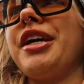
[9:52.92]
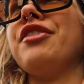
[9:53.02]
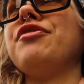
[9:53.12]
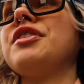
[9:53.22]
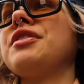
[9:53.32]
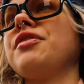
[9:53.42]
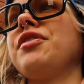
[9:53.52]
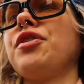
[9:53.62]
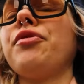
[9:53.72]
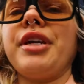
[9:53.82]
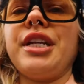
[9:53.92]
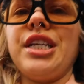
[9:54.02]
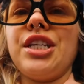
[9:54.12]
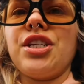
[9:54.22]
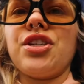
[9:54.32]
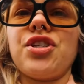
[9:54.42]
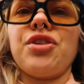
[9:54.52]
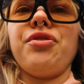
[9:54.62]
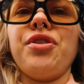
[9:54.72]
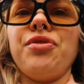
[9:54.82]
my outfit. So I'm going to quickly
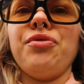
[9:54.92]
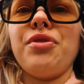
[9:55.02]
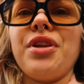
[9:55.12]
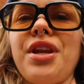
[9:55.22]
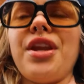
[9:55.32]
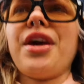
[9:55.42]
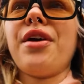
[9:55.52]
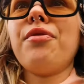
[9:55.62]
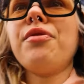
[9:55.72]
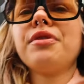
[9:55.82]
show you now.